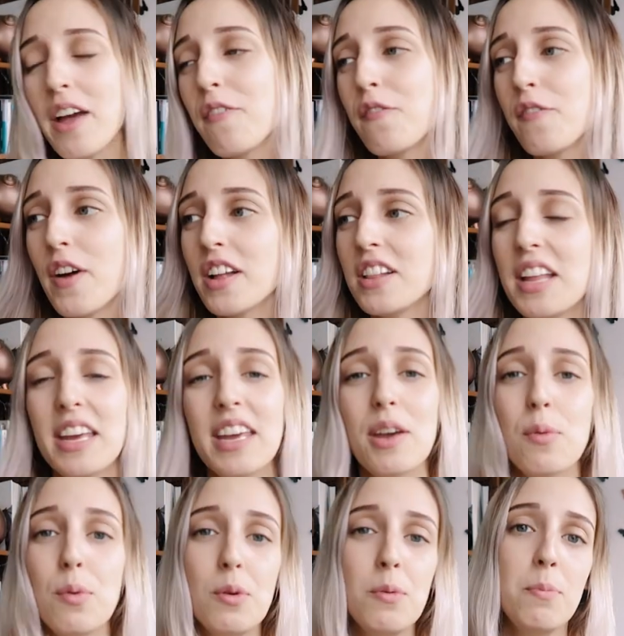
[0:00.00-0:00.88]
I, felt
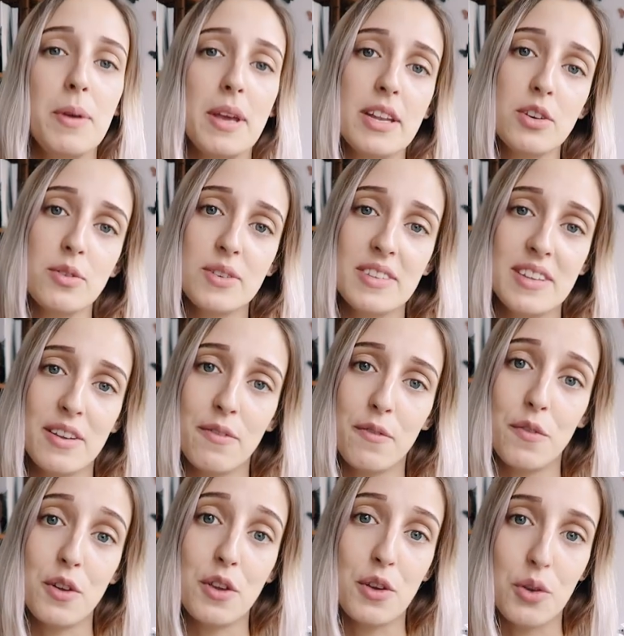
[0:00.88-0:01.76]
like it wouldn't be
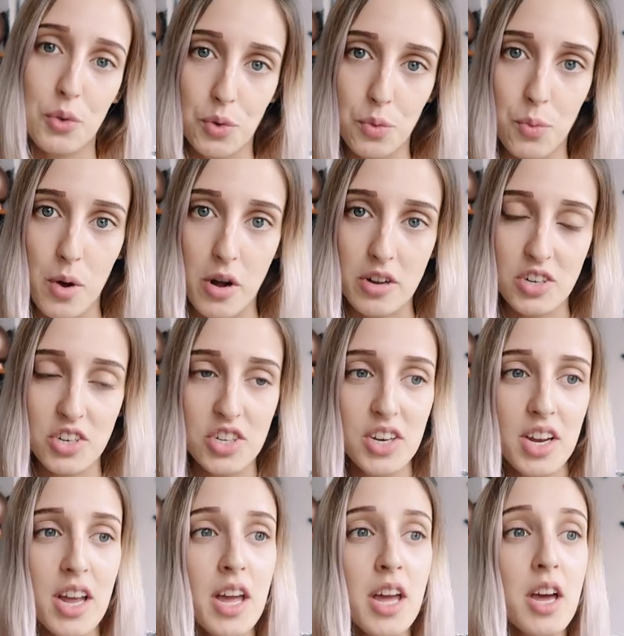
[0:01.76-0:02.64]
interesting for you to
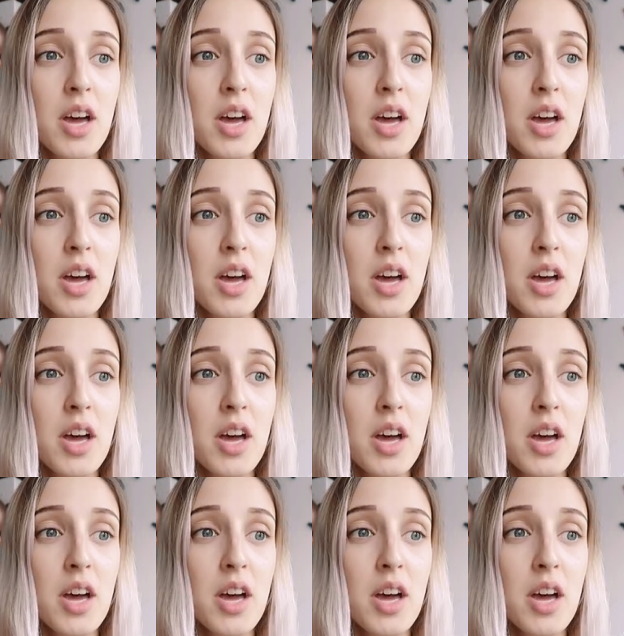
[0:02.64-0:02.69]
watch.